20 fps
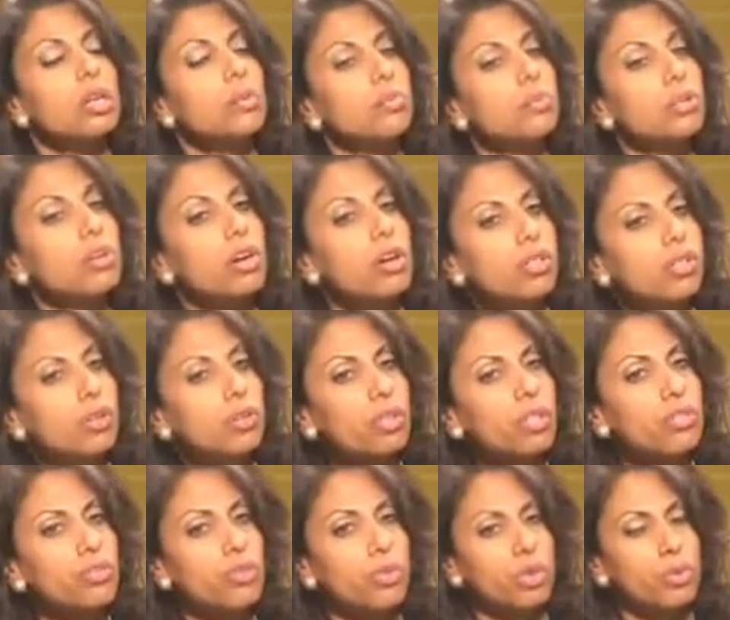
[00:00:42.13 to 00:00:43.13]
because her
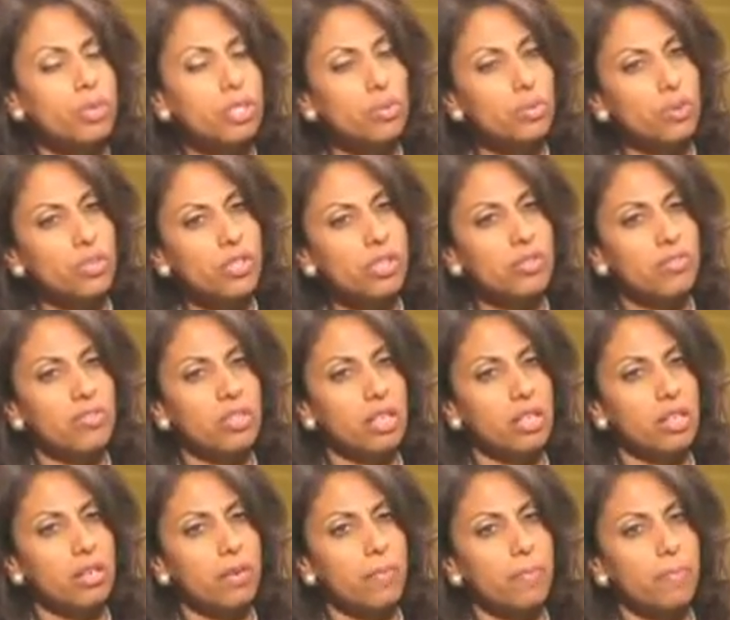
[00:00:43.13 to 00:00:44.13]
injury was more
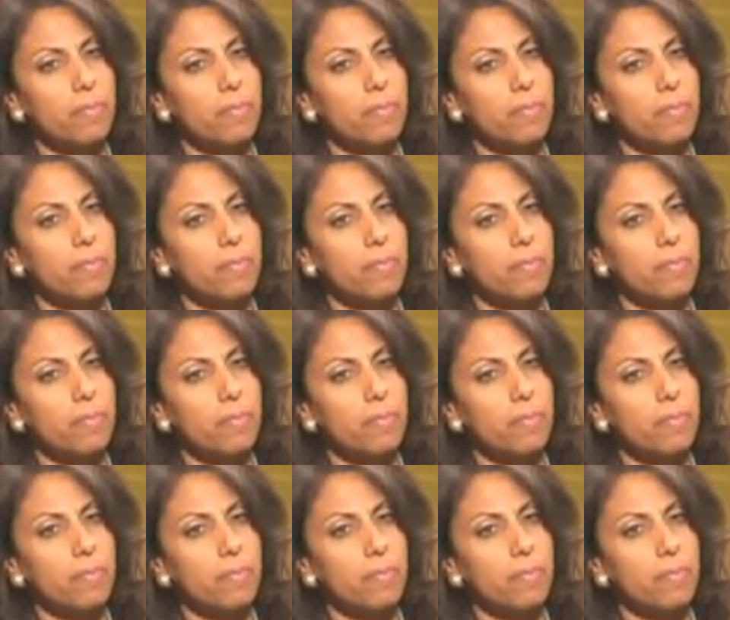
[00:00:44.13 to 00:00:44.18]
severe.